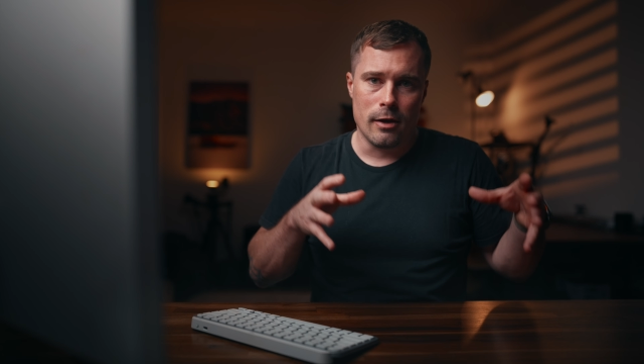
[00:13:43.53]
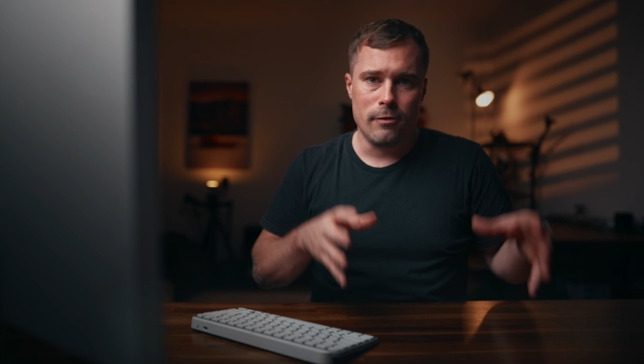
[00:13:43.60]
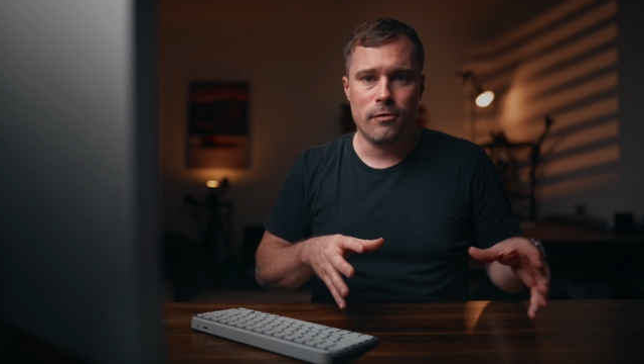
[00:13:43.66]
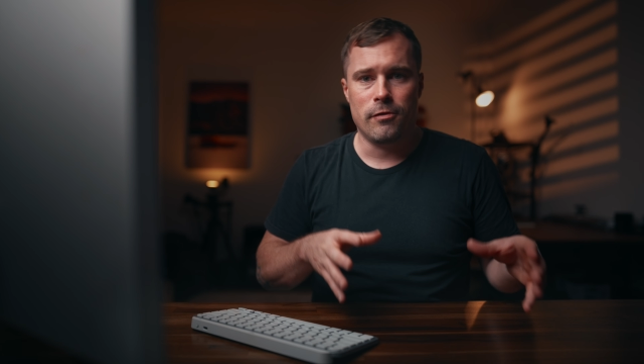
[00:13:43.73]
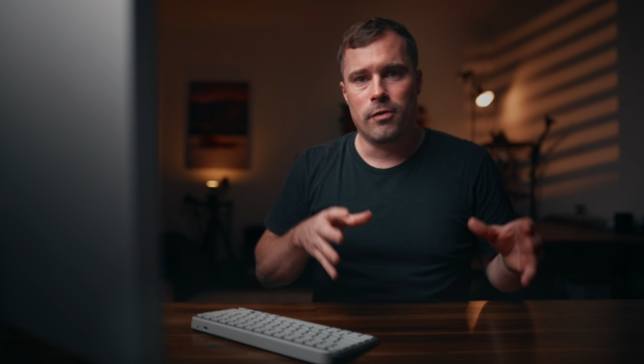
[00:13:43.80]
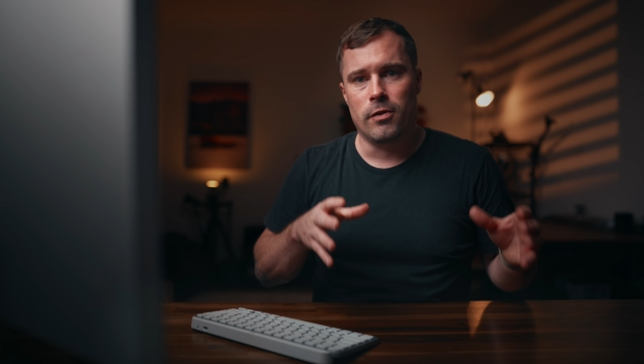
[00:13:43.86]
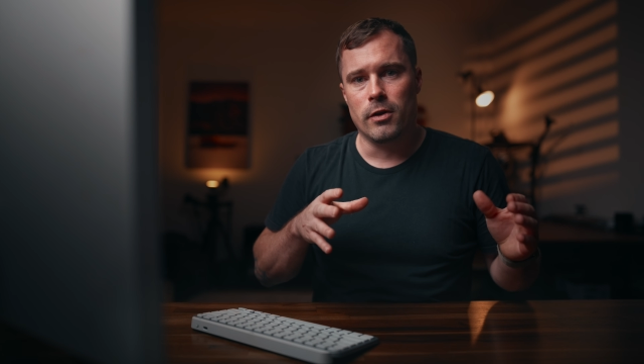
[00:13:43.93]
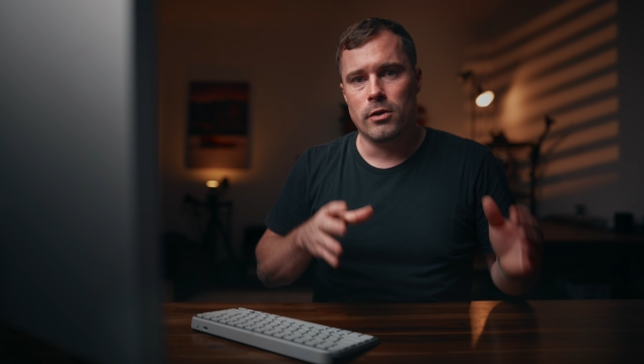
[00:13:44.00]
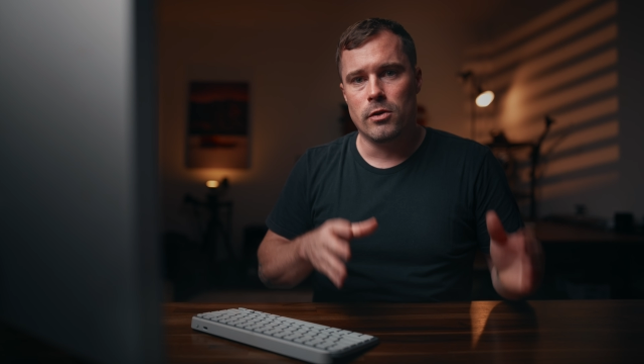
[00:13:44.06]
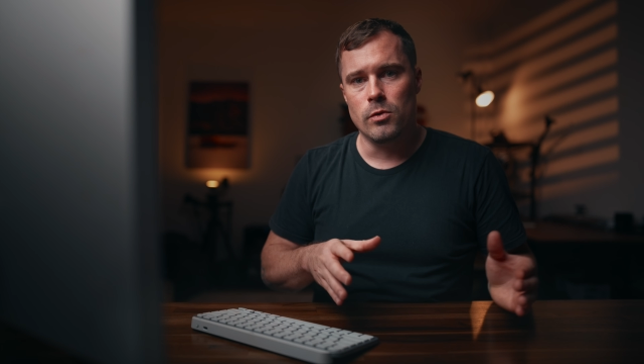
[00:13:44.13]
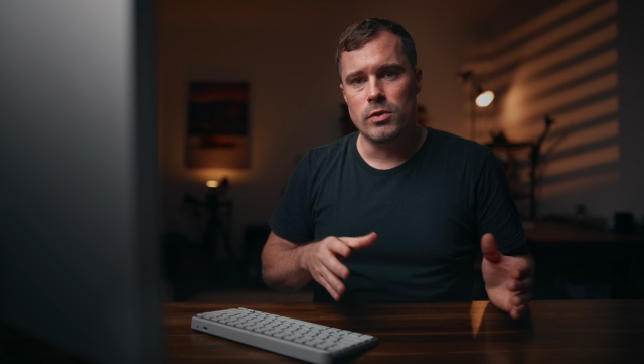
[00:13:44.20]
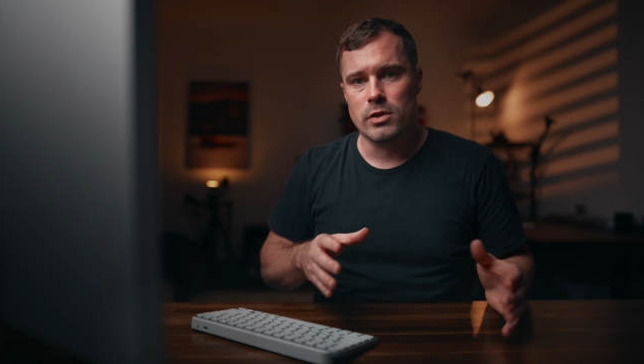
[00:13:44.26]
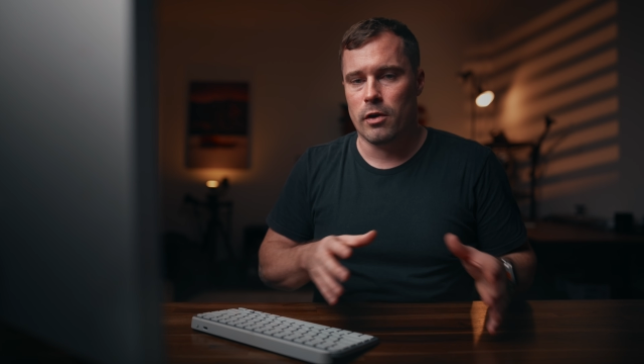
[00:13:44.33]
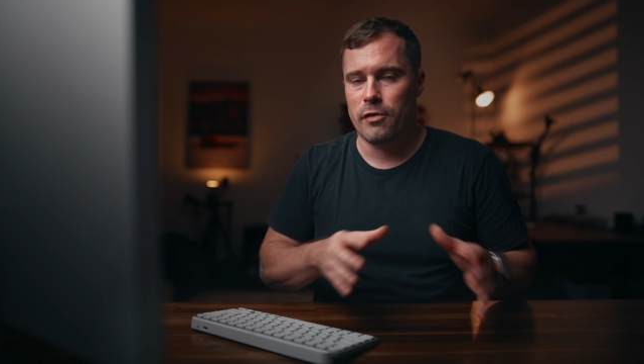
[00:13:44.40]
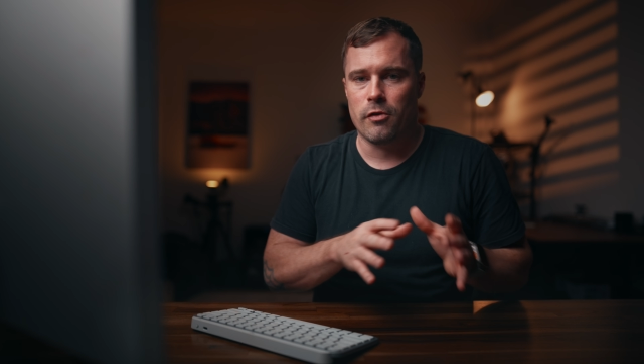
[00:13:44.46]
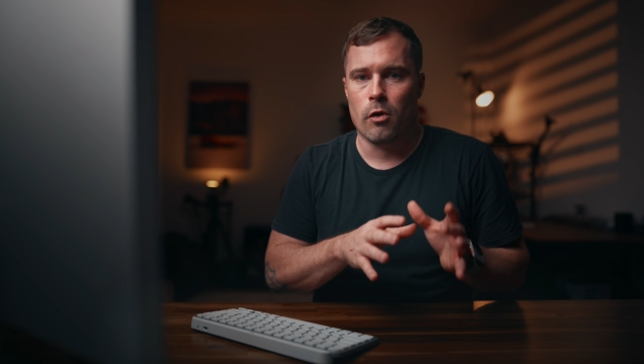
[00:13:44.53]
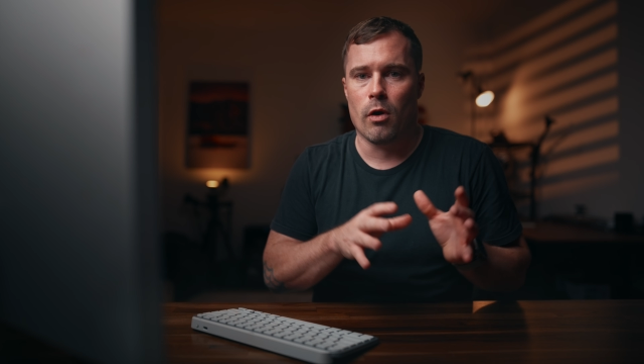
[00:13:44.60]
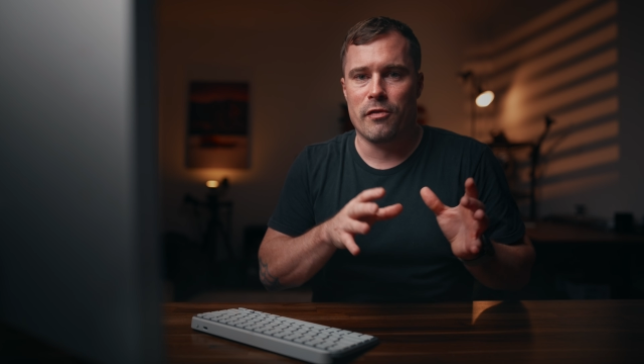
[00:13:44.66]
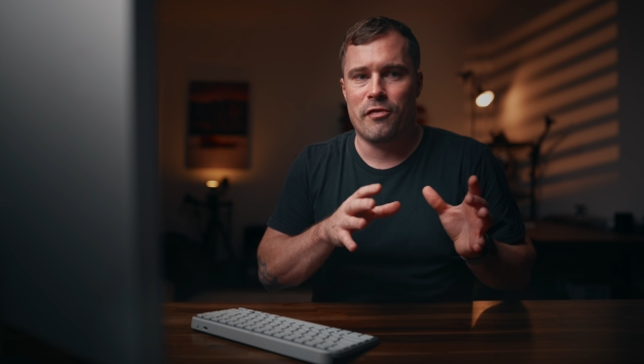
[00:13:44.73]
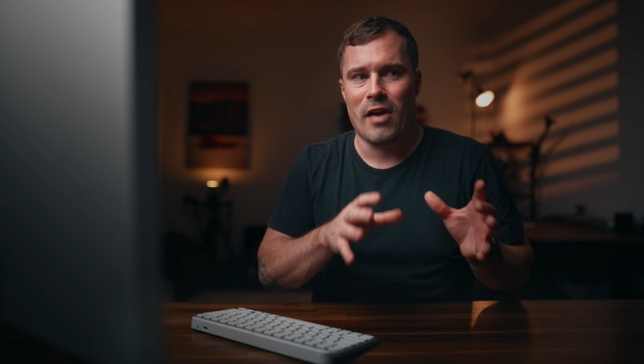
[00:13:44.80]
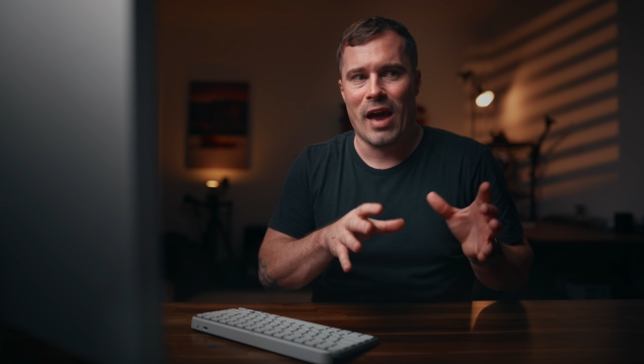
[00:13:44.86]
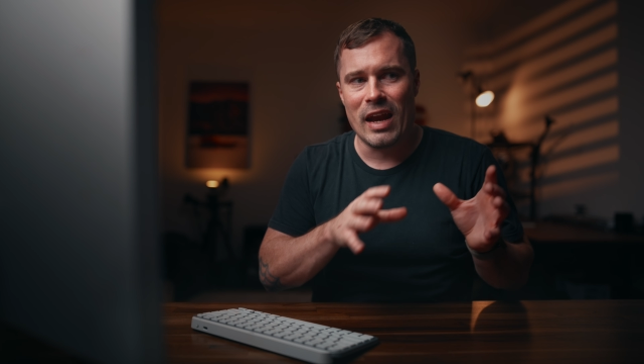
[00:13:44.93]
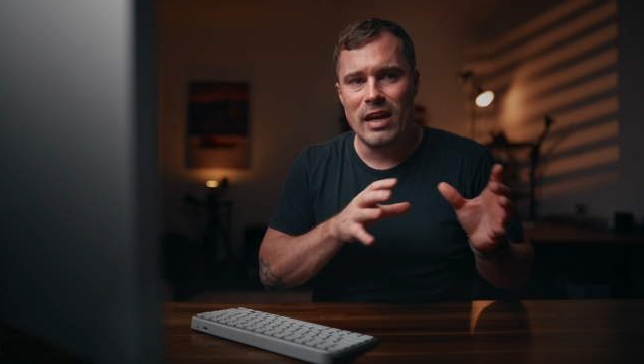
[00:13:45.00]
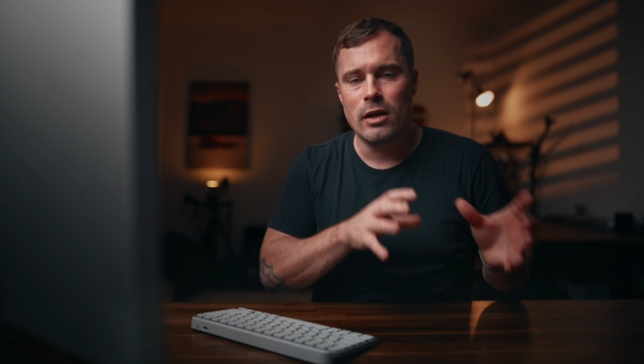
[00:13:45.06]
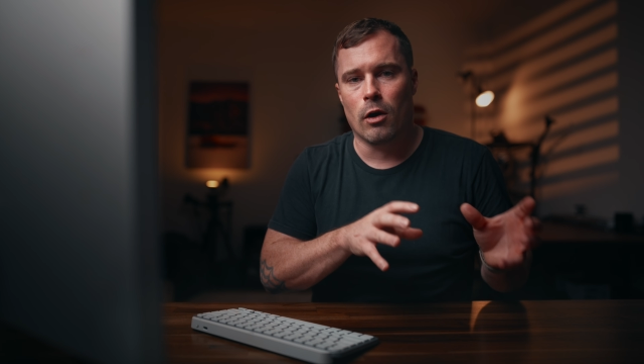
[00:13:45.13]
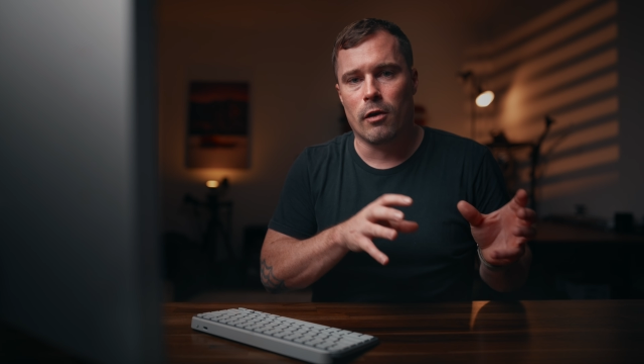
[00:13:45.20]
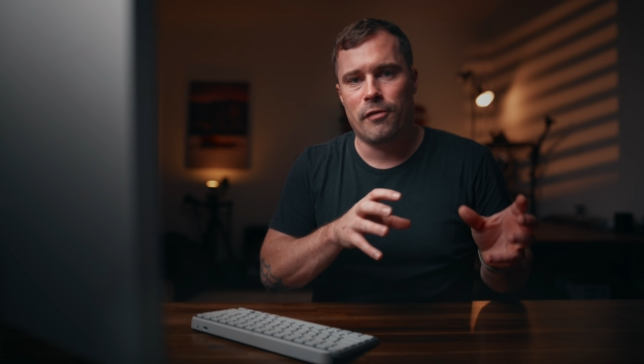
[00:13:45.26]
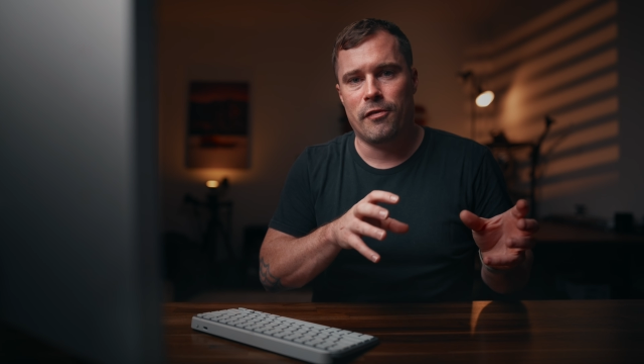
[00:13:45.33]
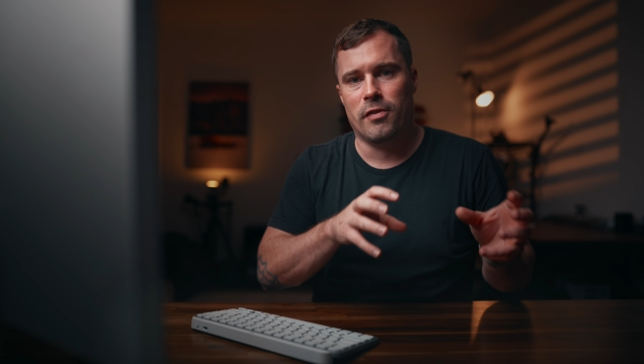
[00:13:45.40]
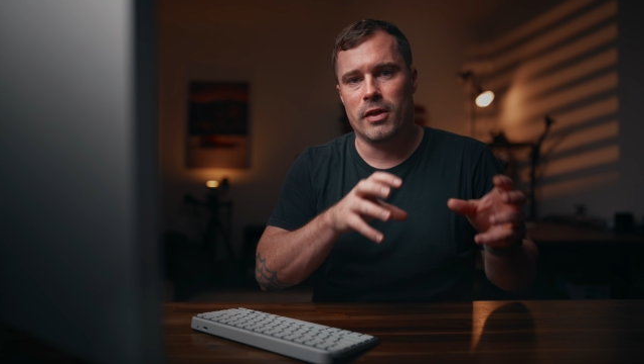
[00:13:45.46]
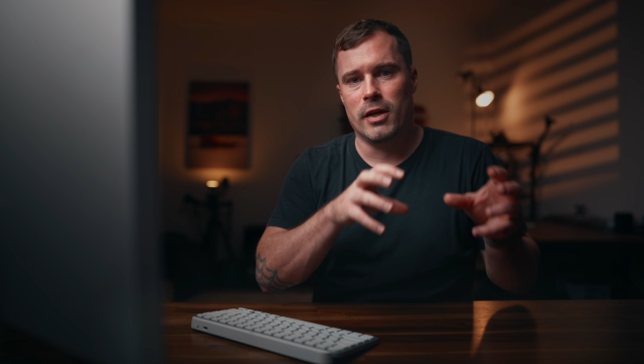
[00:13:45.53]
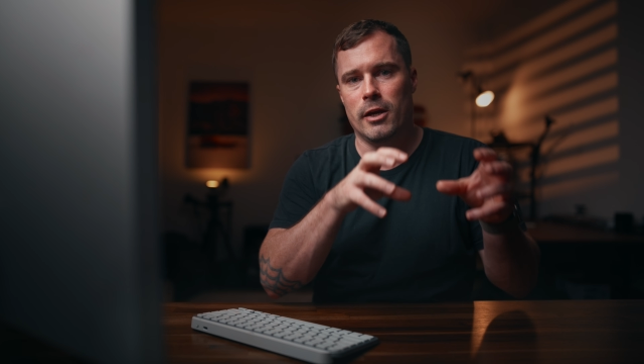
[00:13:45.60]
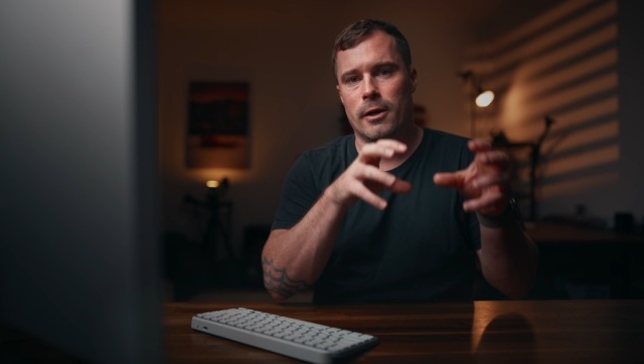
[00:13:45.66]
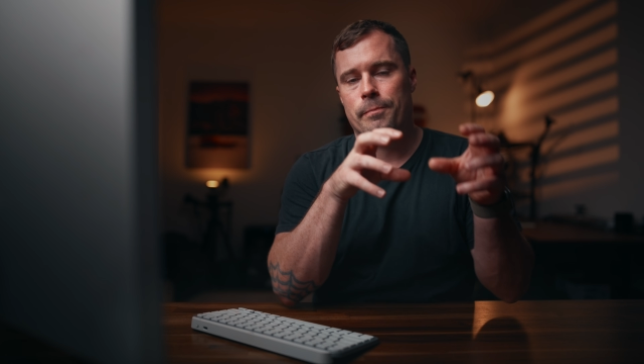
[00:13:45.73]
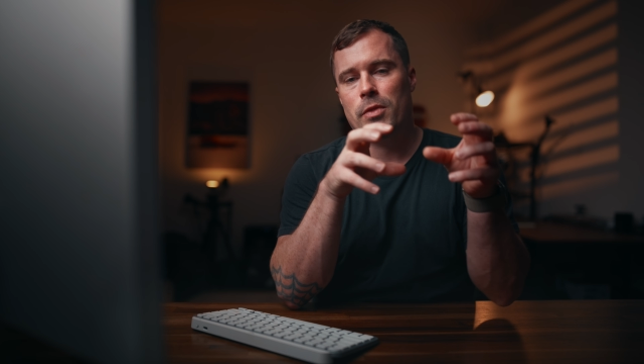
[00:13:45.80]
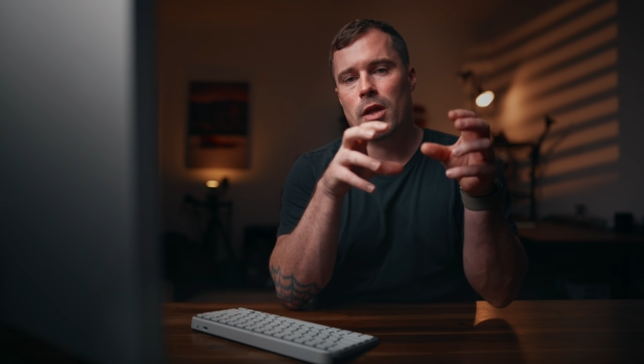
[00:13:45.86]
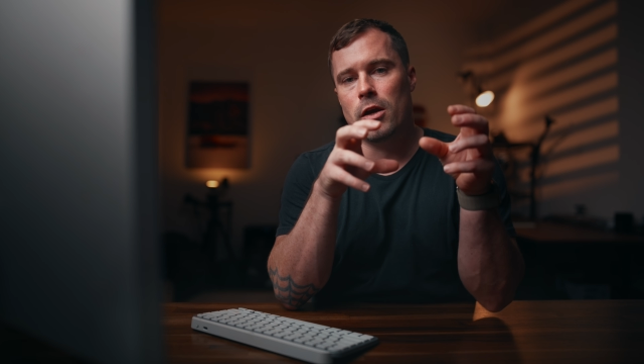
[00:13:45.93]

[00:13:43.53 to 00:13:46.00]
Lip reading: if the user or if any of the